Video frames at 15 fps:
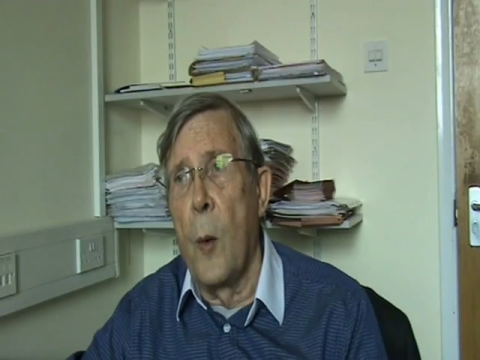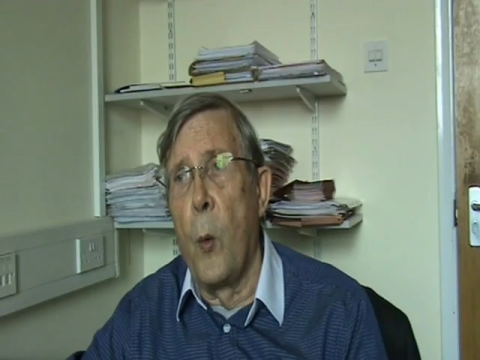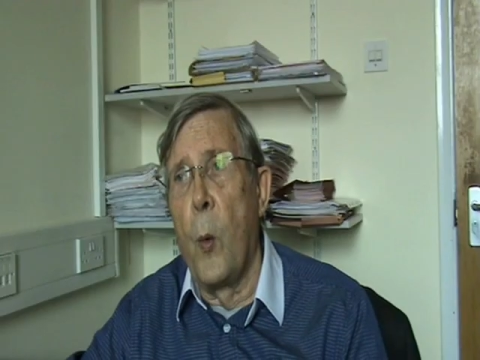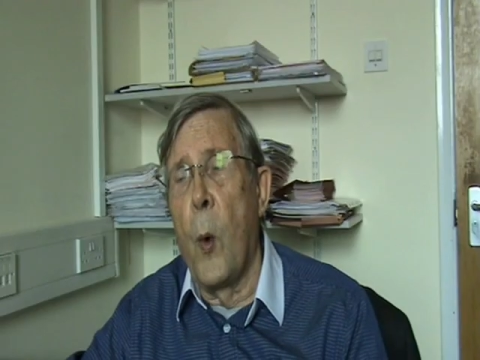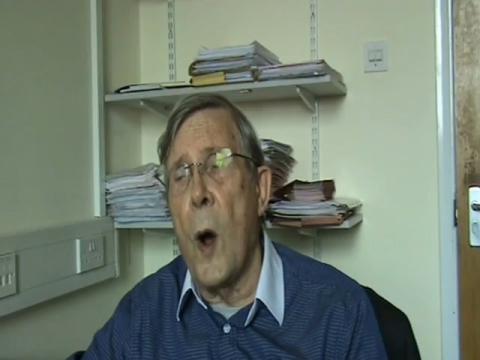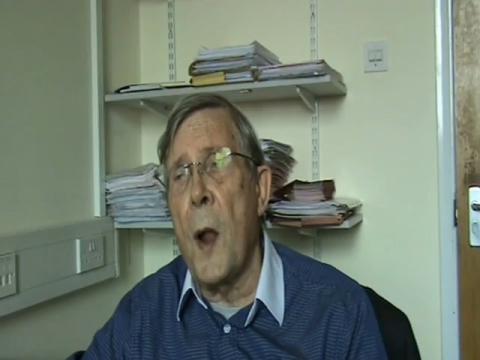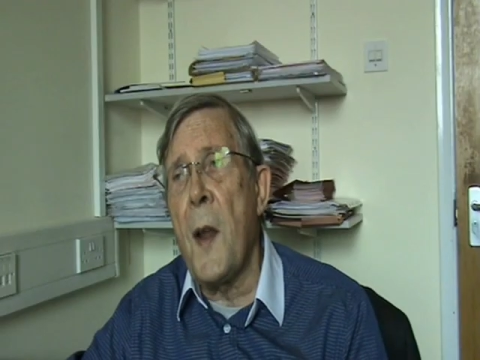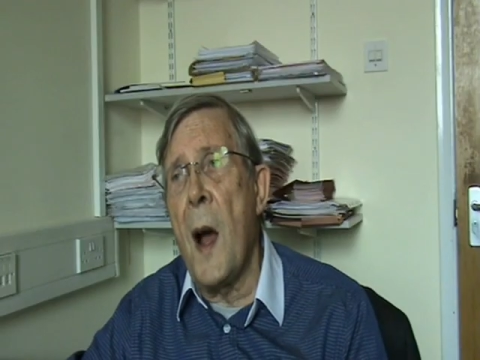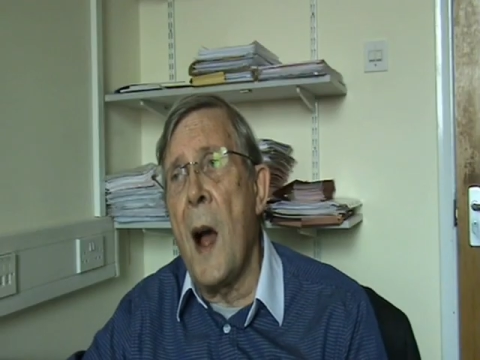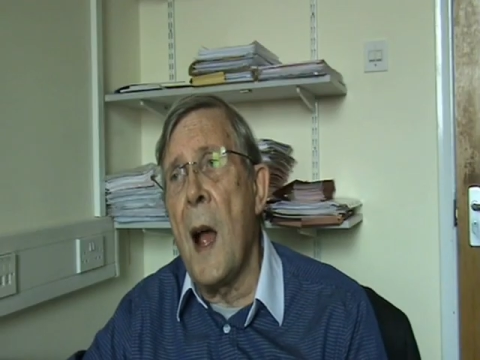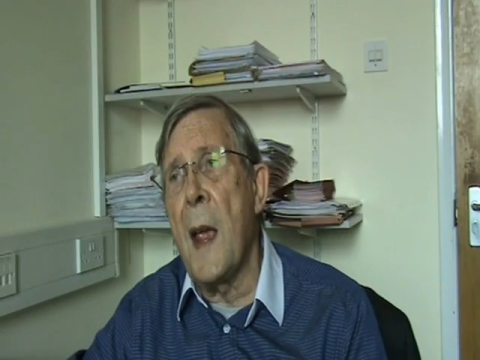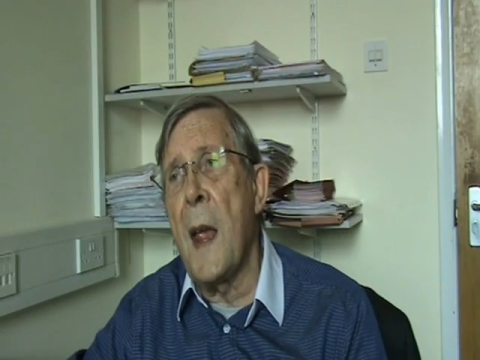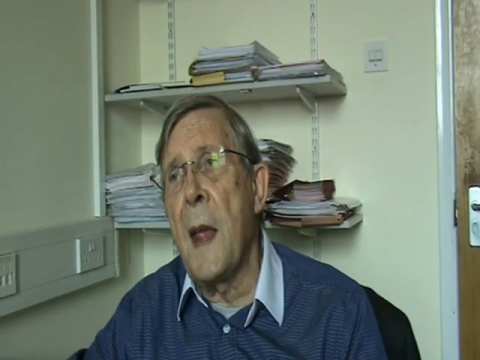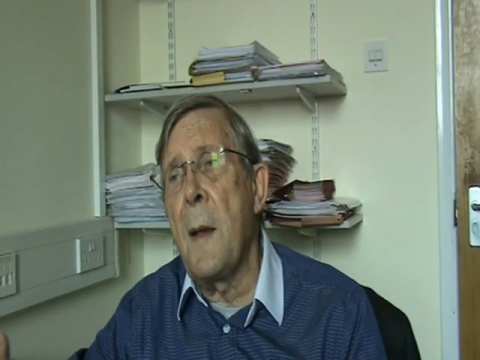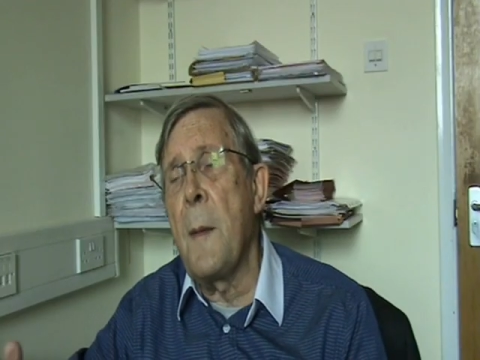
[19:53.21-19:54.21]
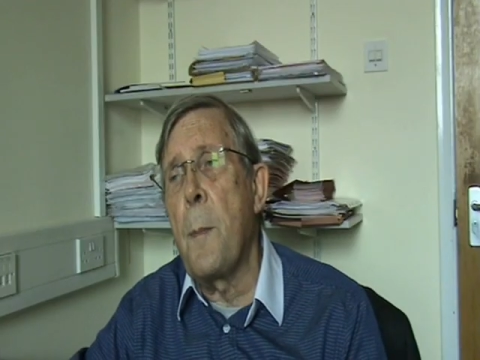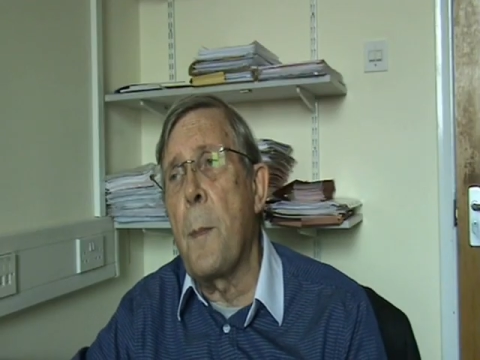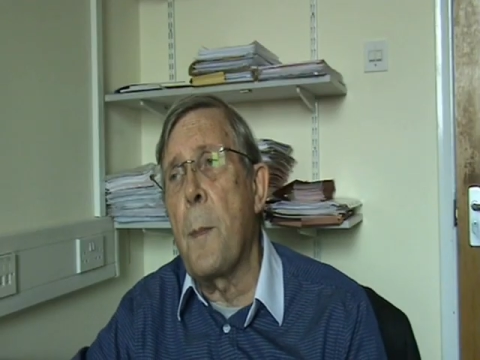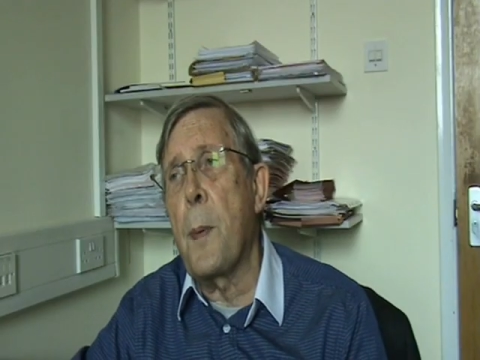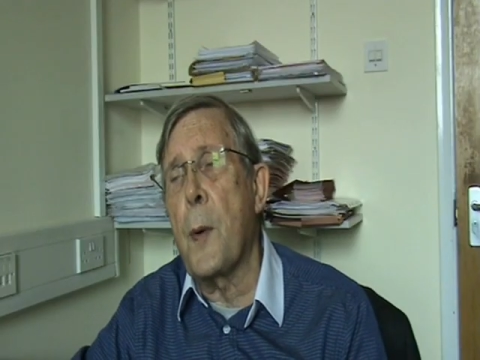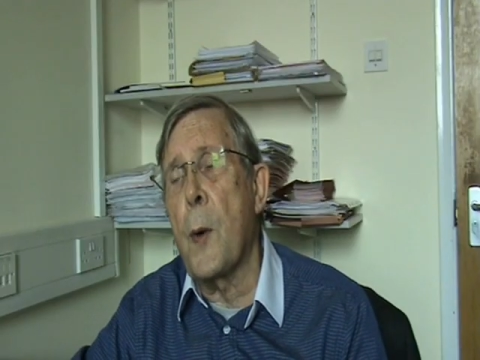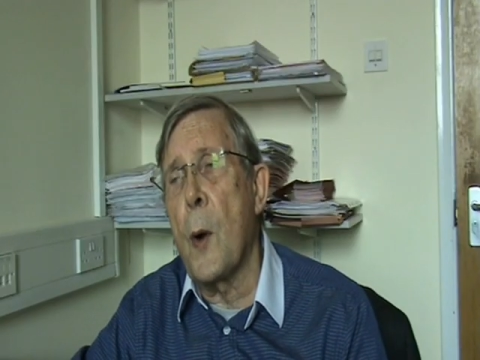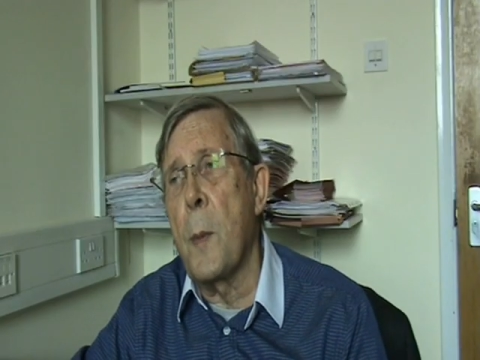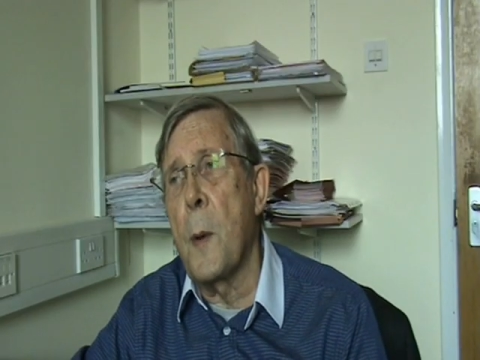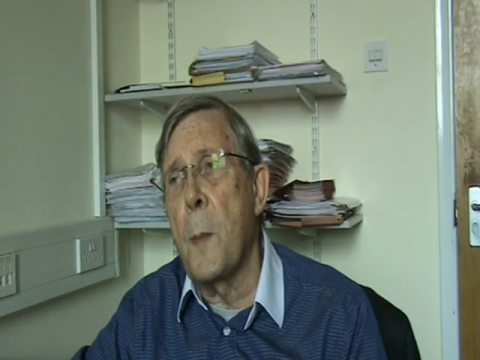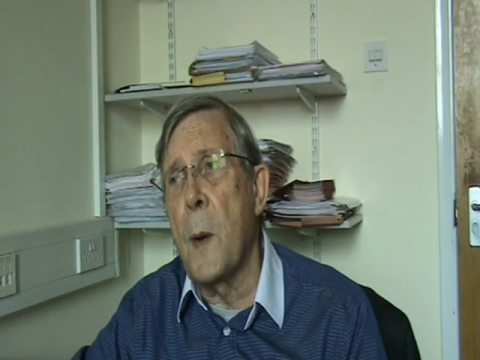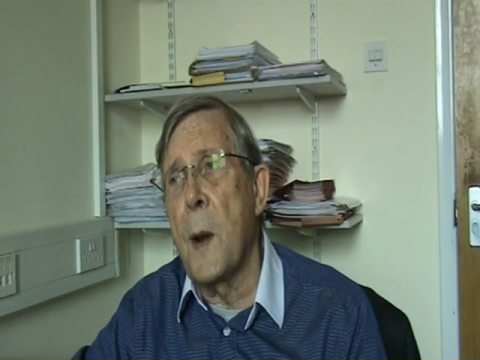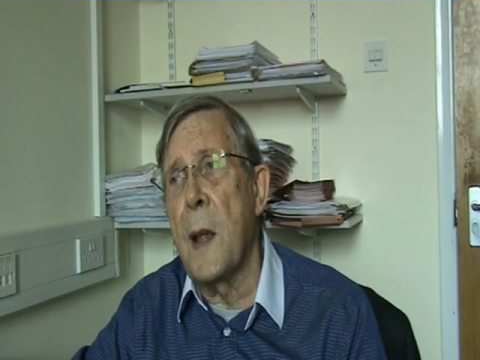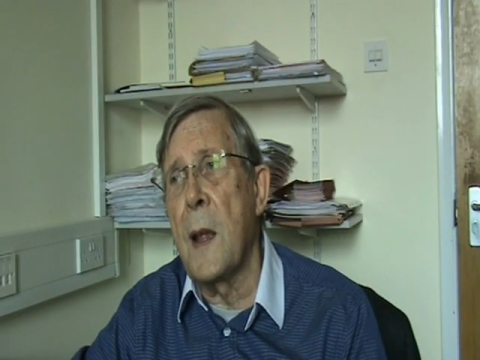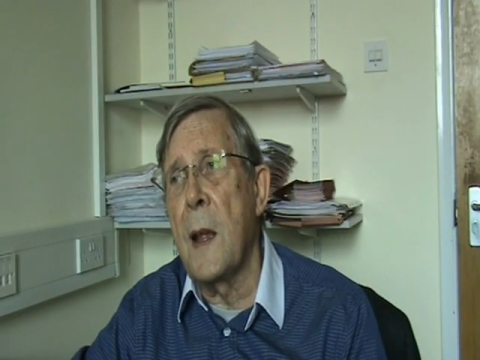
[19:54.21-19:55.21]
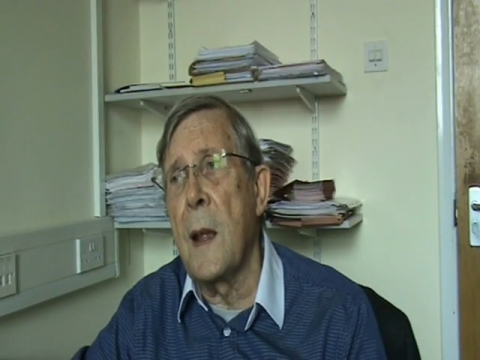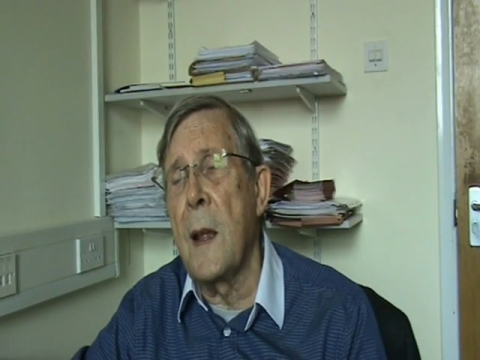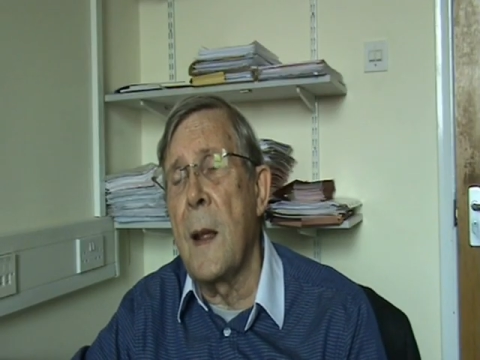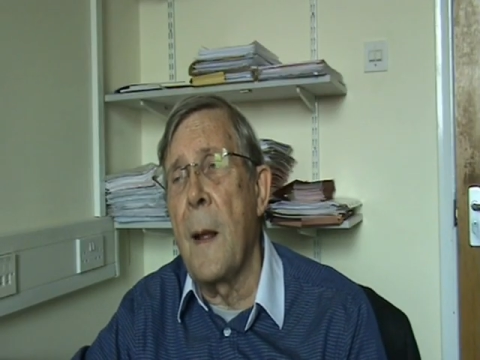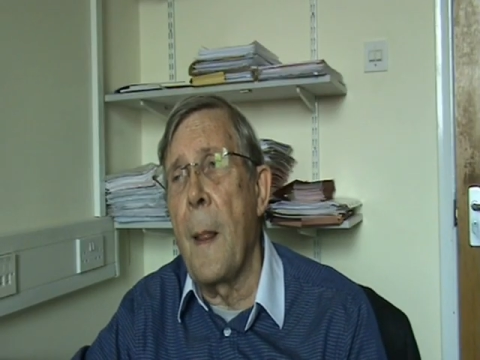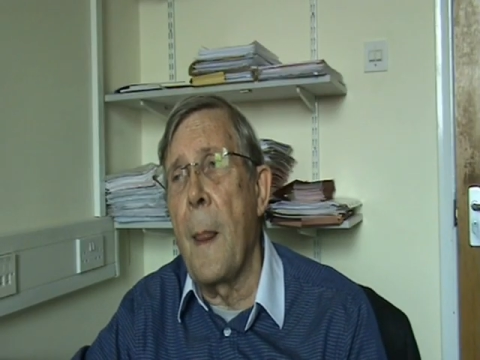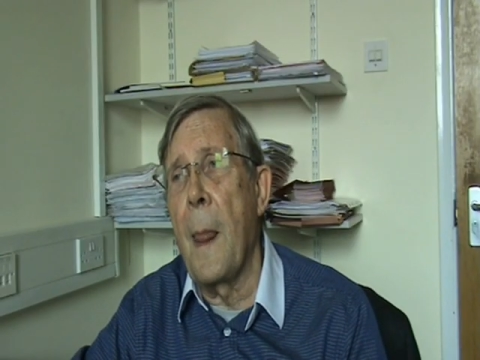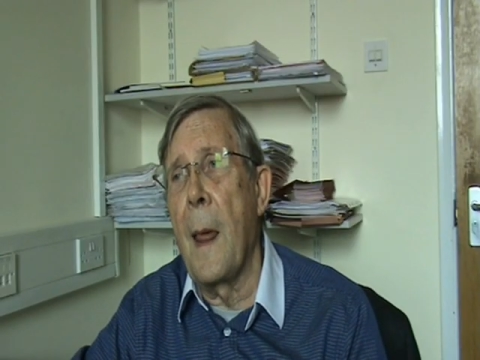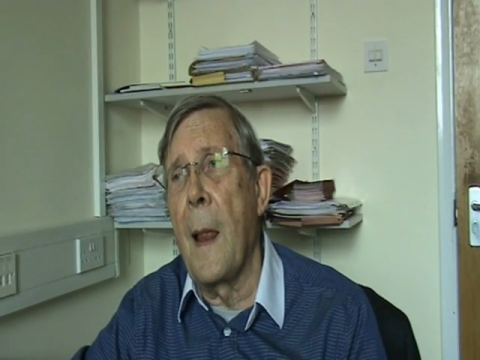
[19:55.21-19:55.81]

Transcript: What I probably